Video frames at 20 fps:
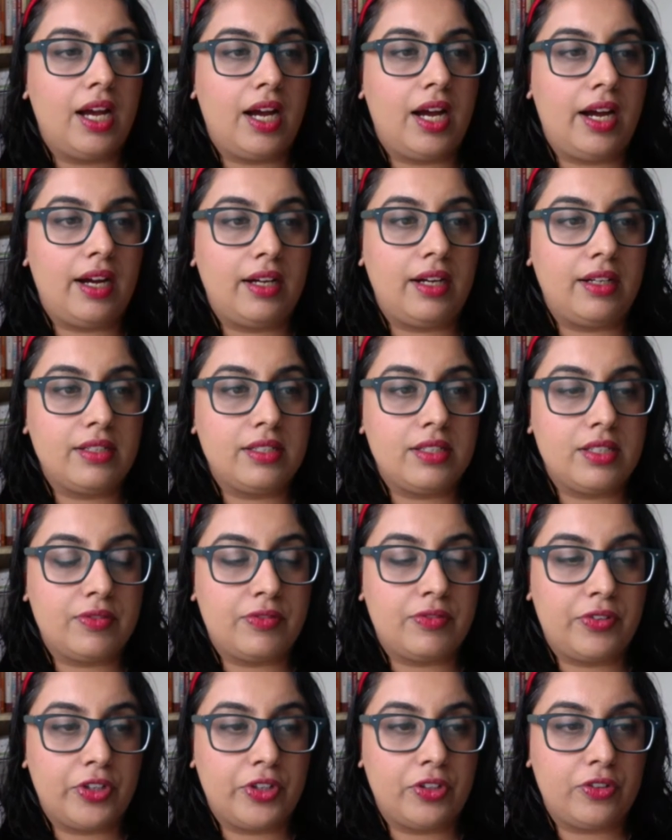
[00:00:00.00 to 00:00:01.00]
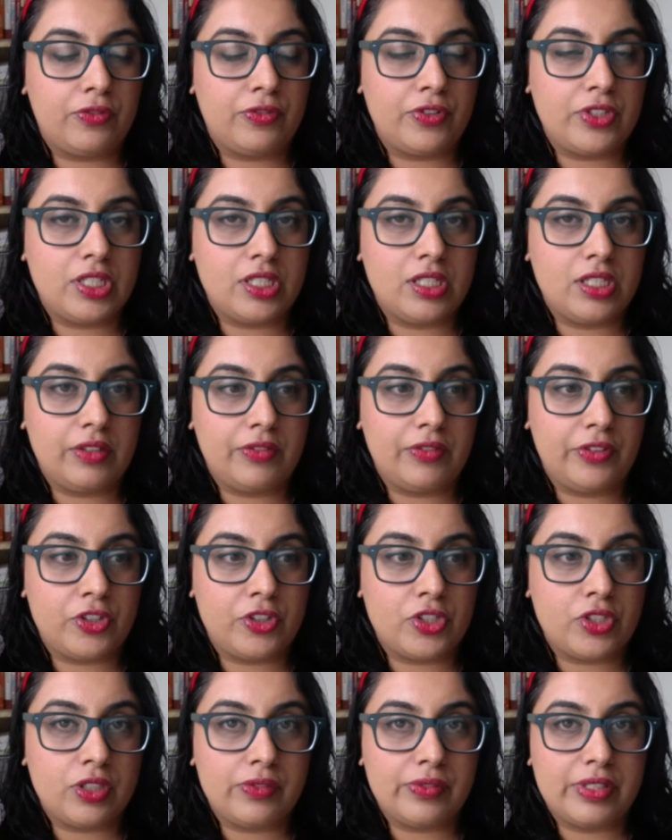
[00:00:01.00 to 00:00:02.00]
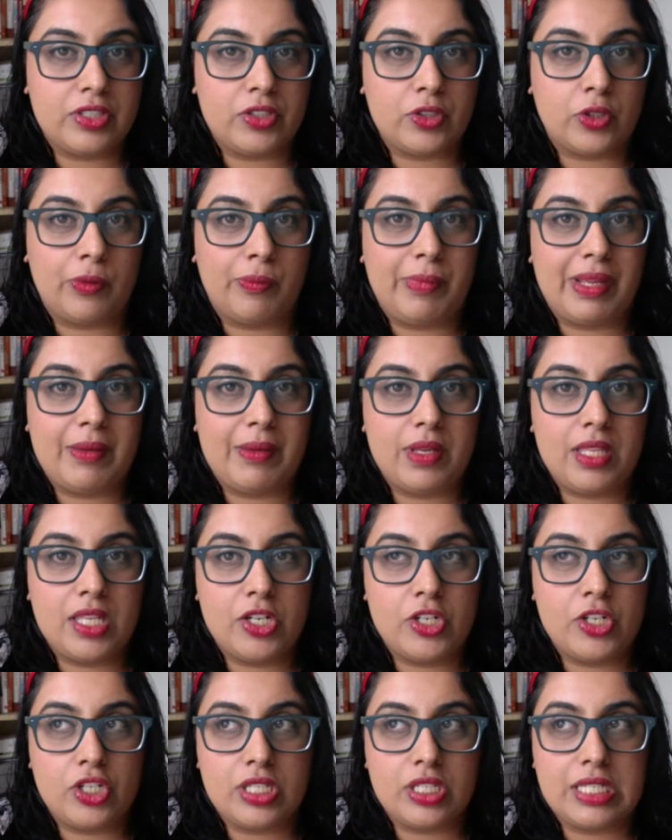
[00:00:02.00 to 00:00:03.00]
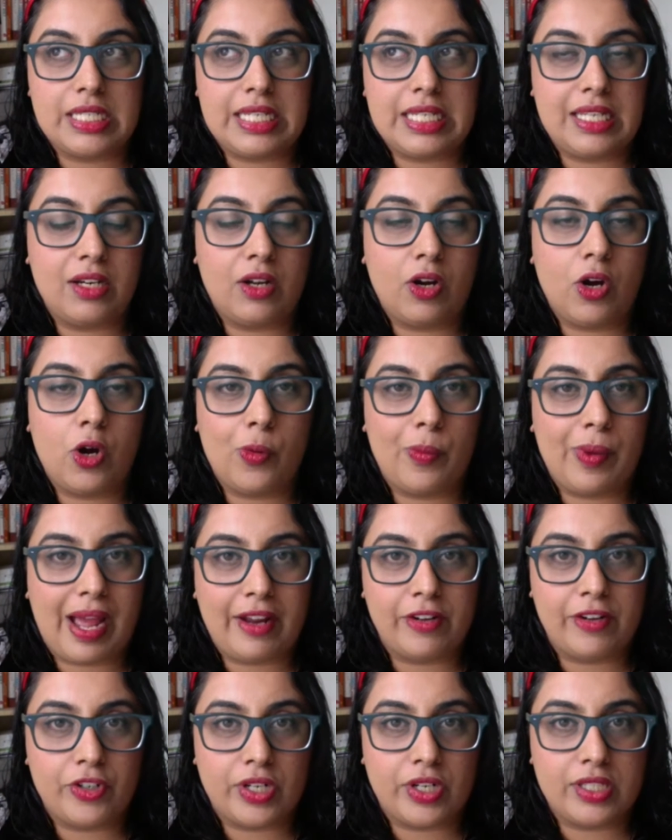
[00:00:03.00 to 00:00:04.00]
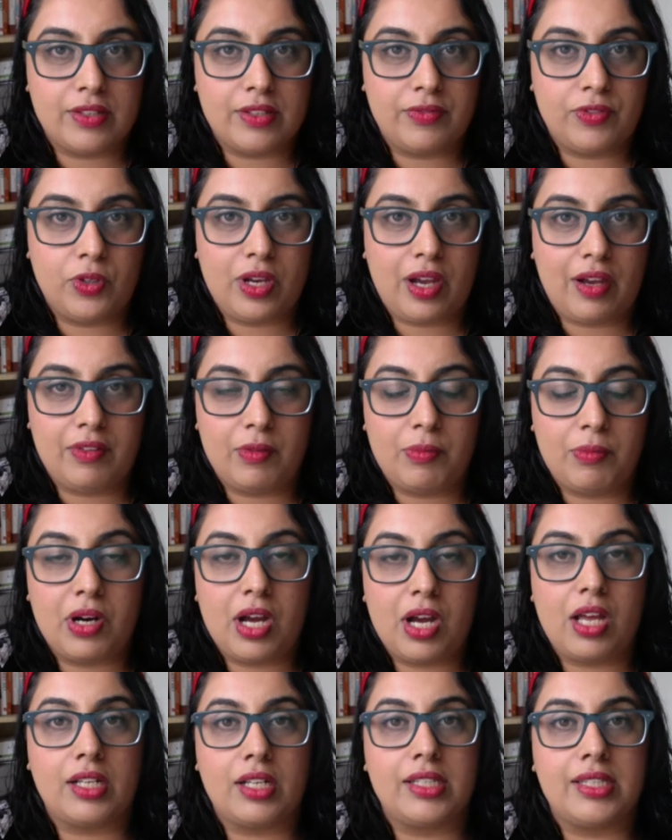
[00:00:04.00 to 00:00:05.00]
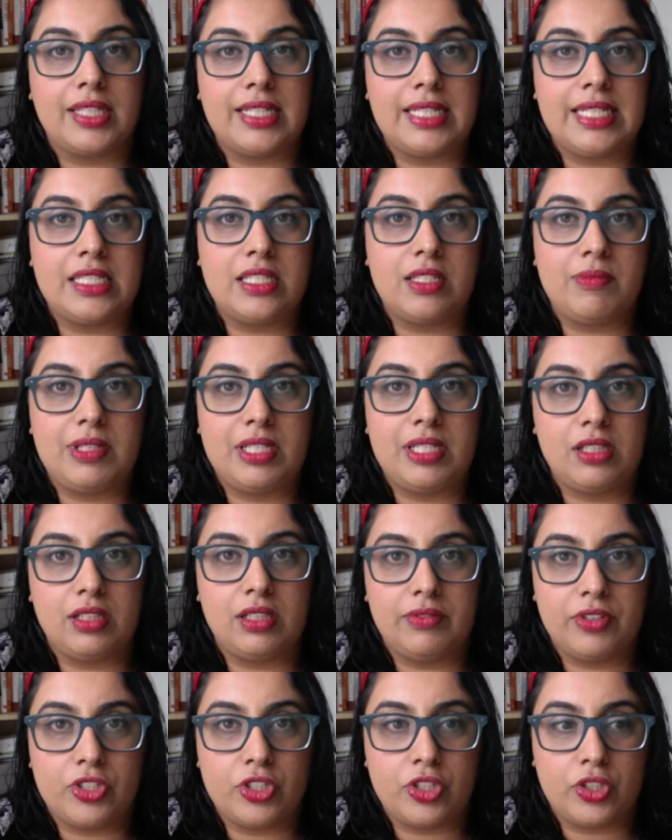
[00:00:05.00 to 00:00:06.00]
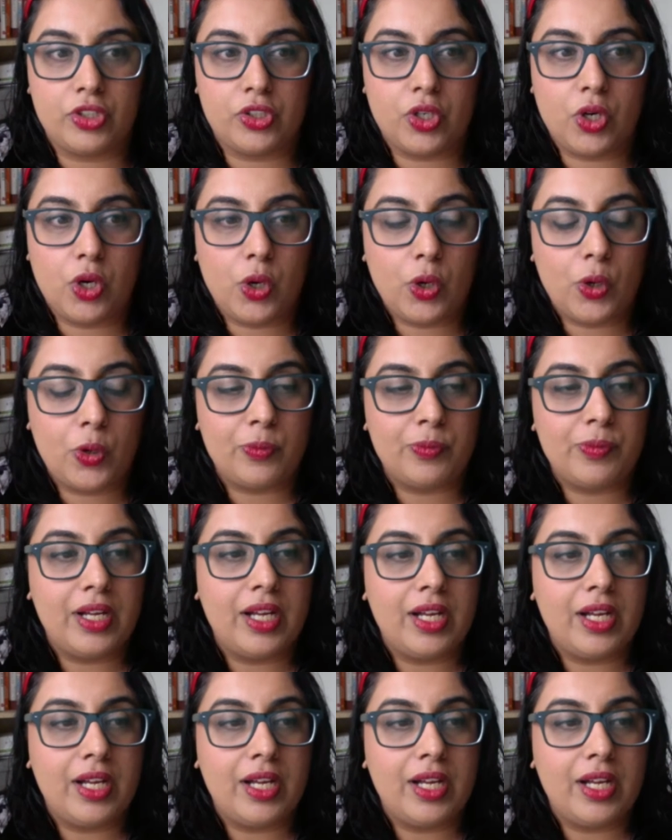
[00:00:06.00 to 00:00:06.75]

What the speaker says: To deliver your service, or maybe they just need a home address if you have a product that needs to be delivered to their home.